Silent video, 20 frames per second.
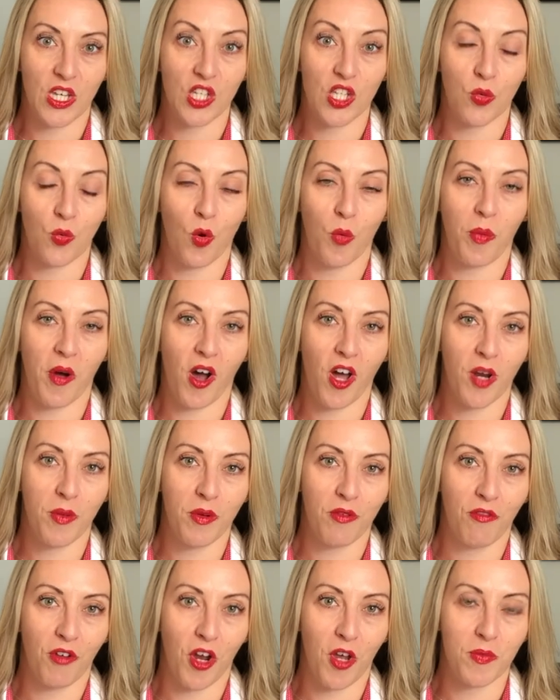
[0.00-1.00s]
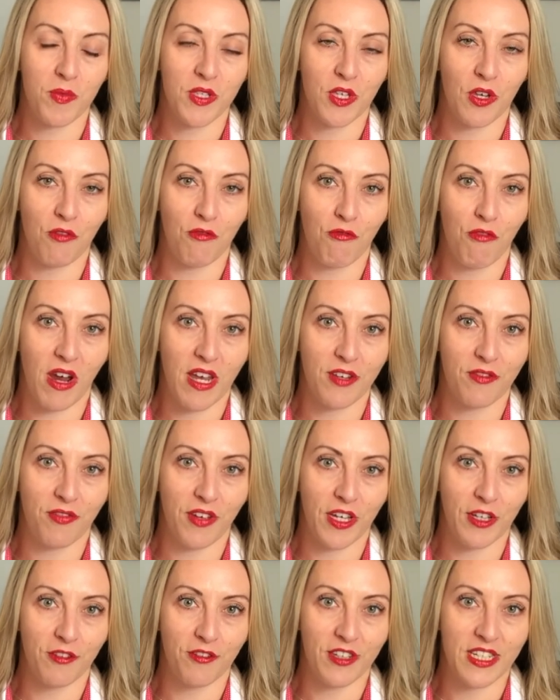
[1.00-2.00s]
She wore Parliament robes of red
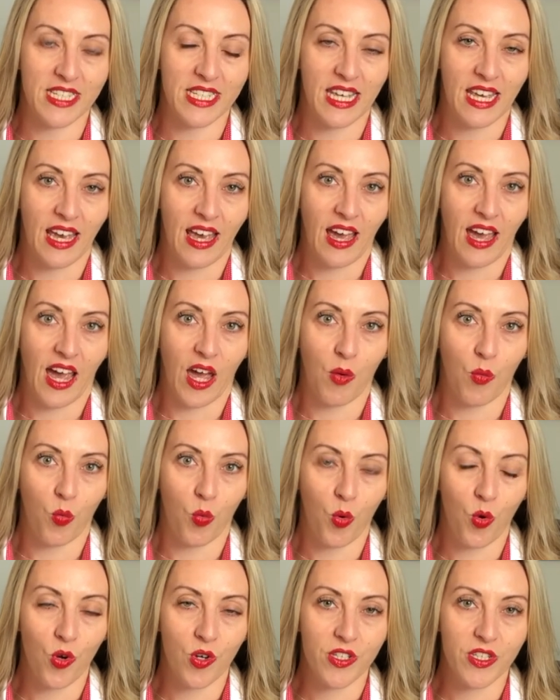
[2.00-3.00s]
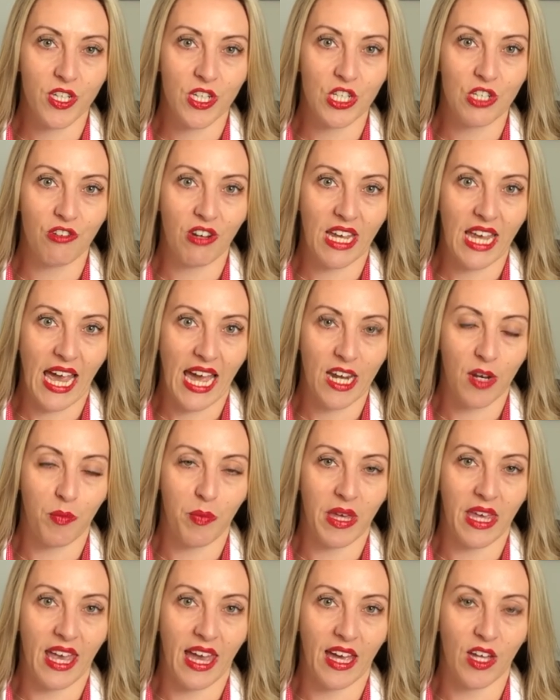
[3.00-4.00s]
velvet and walked under a
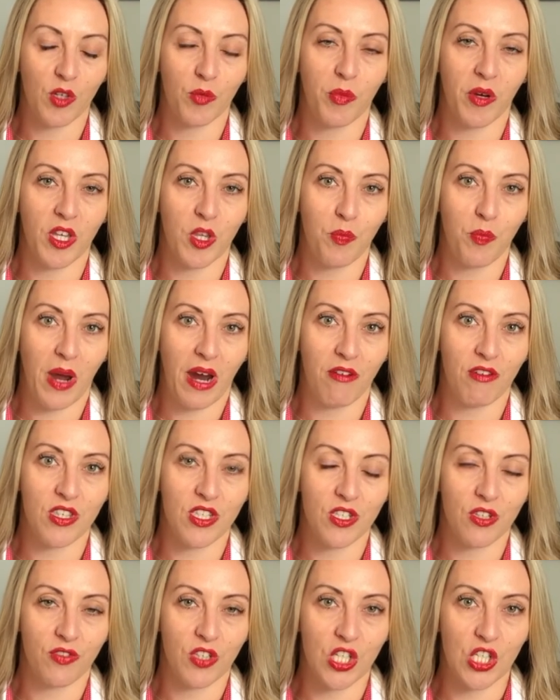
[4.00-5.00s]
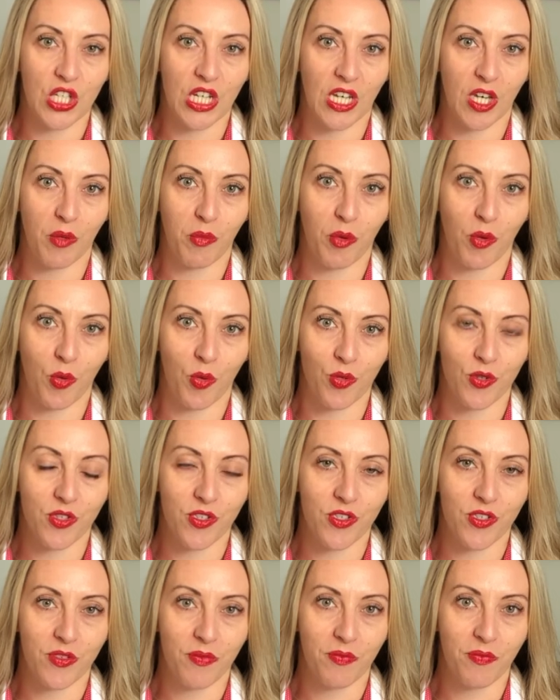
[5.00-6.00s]
canopy held by the barons of the Cinque
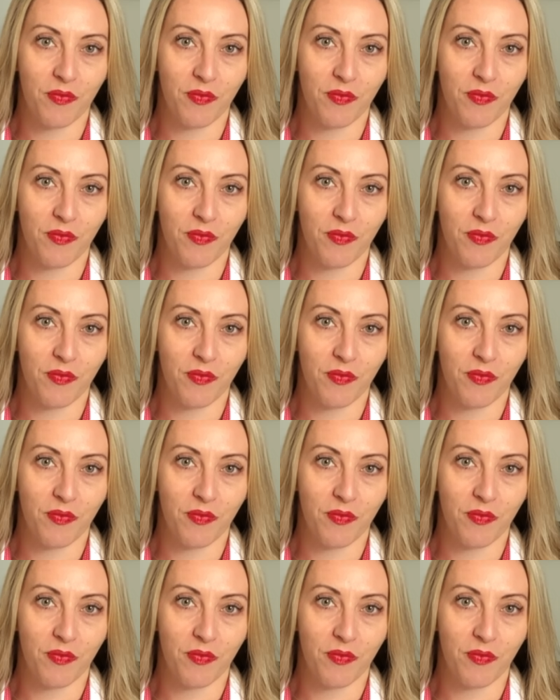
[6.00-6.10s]
Ports.